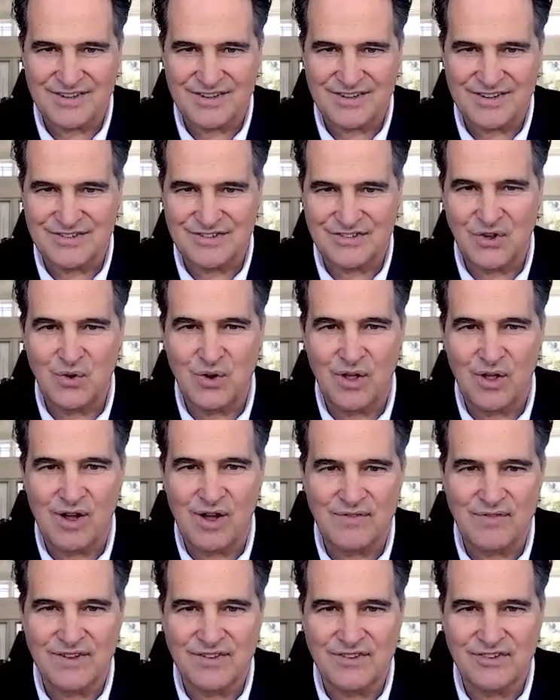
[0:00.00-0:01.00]
and
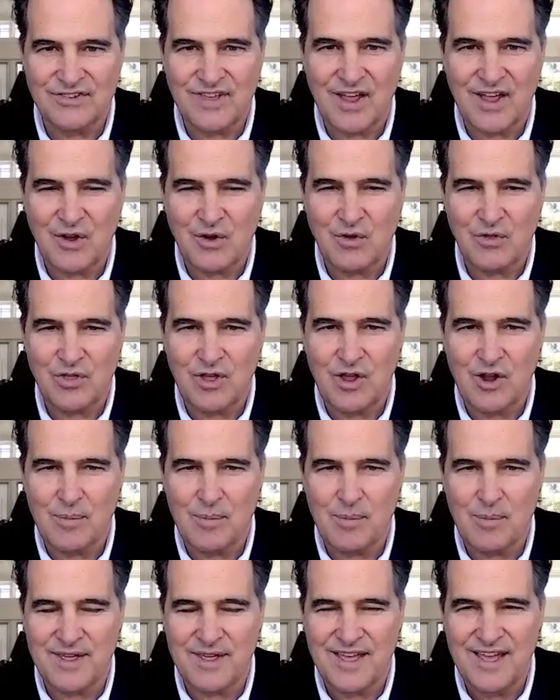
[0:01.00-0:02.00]
Zoloft and
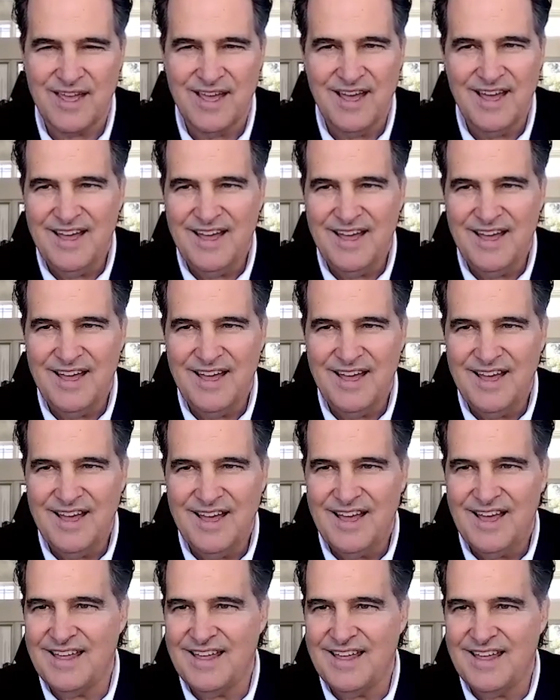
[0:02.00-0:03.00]
psychotherapy.
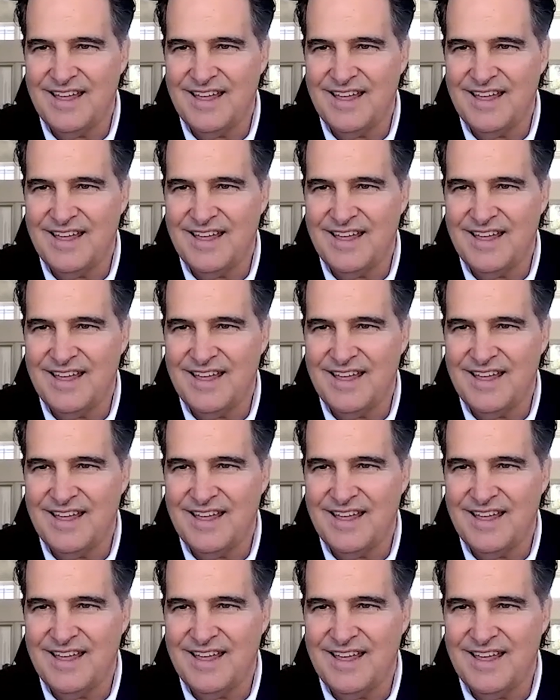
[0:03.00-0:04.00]
And
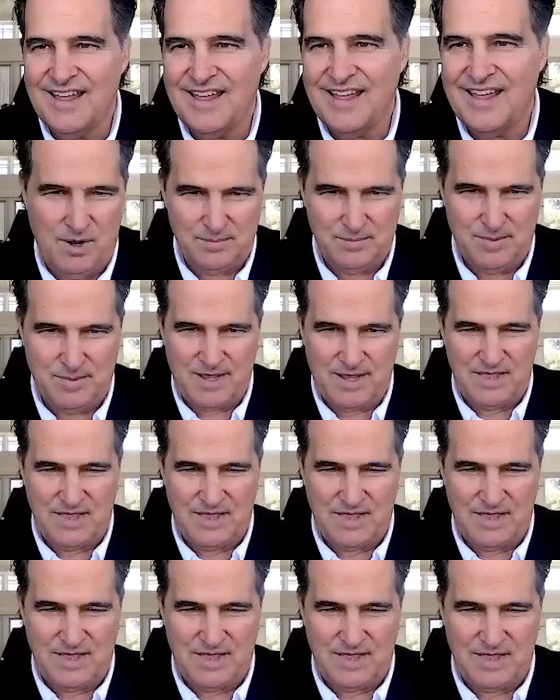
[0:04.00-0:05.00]
I, I, didn't know that
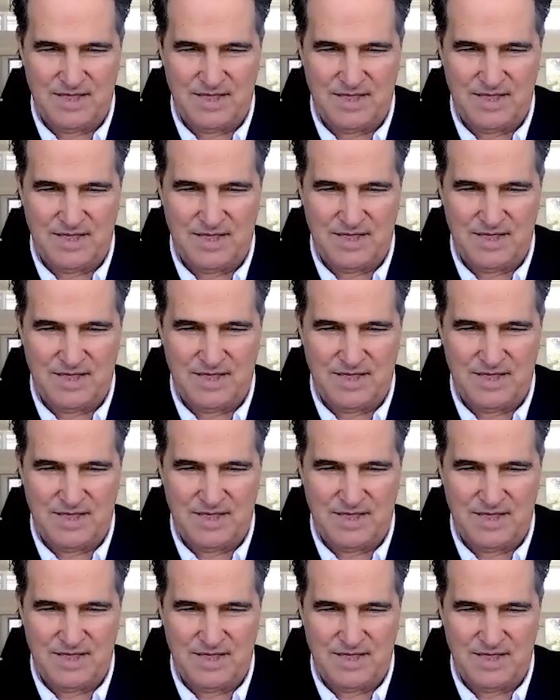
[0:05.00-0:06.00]
much back then. I was the
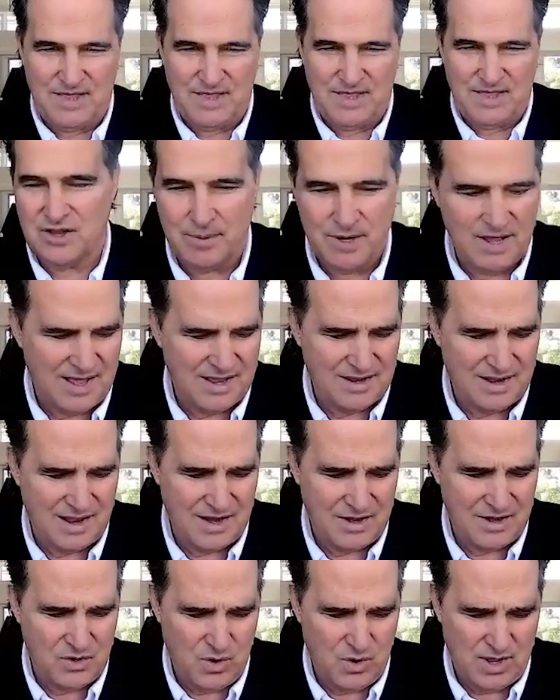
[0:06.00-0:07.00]
CEO of a medical
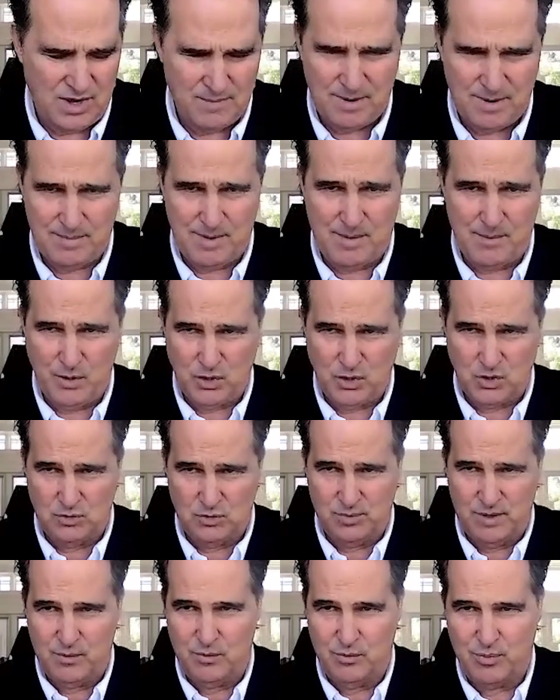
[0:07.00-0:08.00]
device company. I, I knew how to
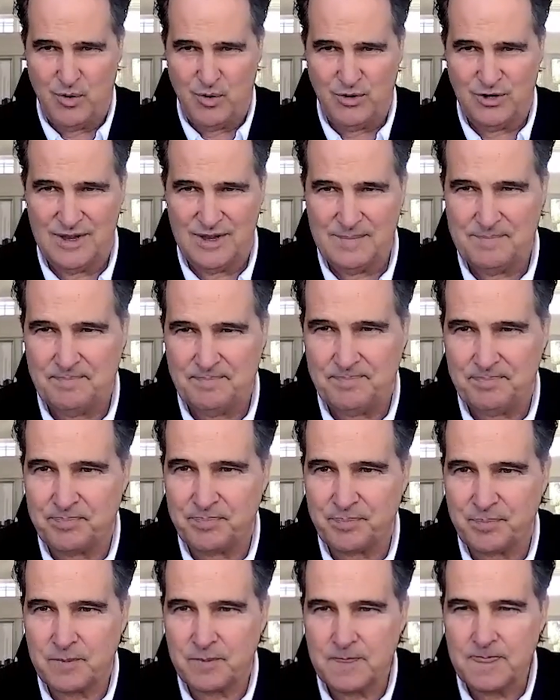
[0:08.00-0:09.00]
make my muscles big with
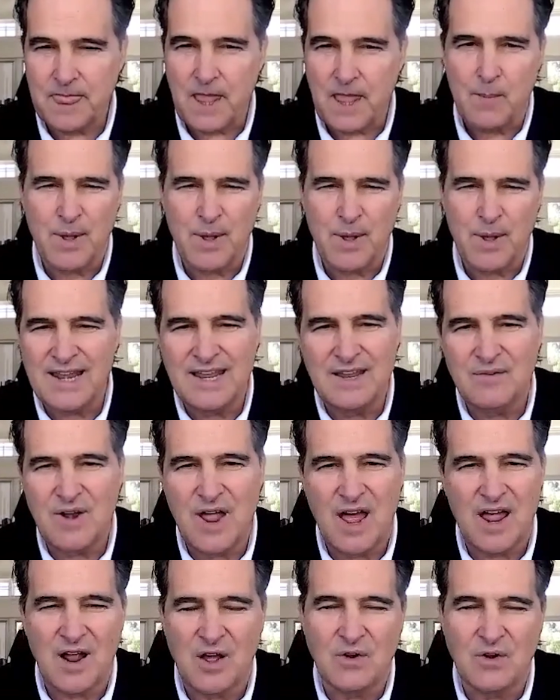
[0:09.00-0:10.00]
protein, but I did
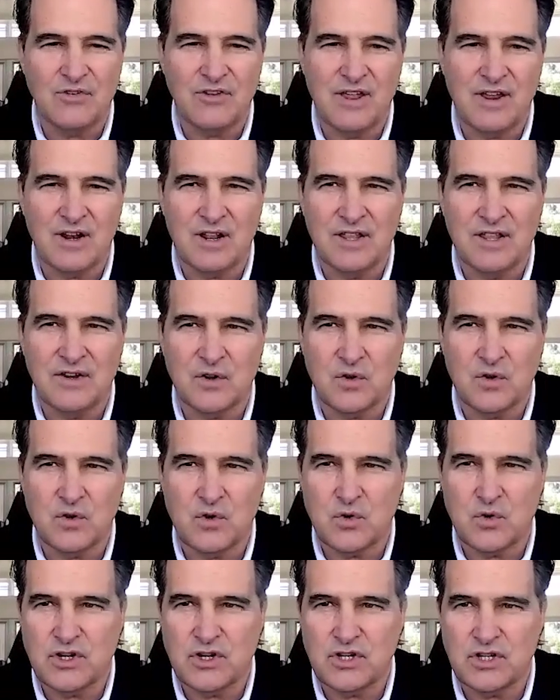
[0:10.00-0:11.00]
not understand clinical
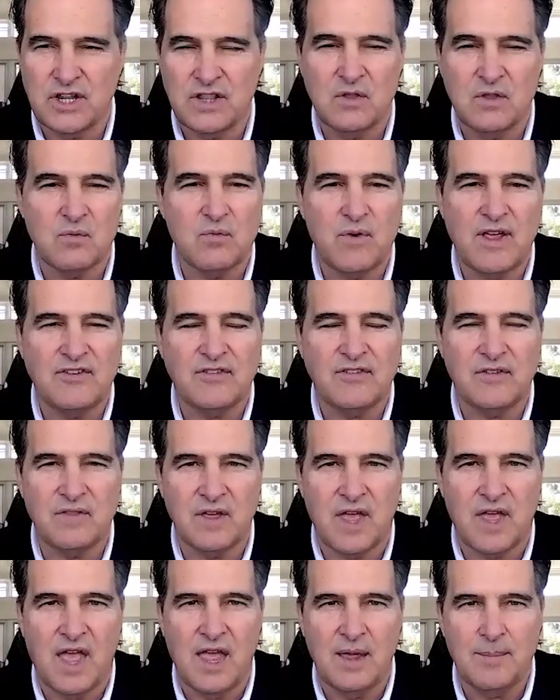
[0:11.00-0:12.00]
nutrition and the rest of the
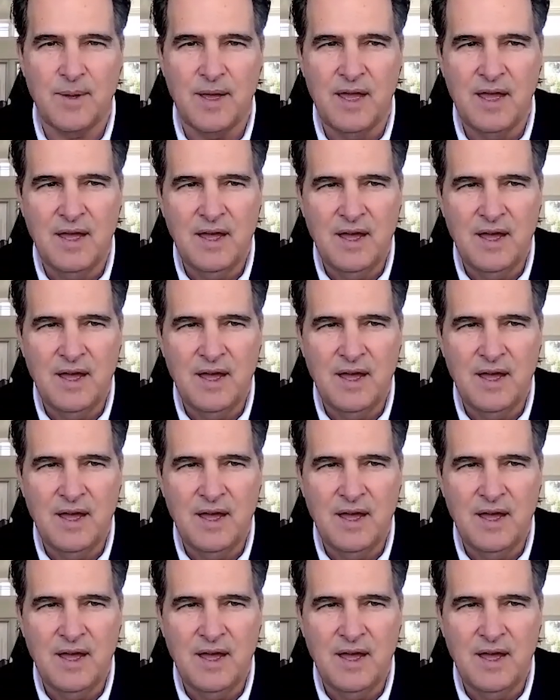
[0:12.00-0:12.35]
game.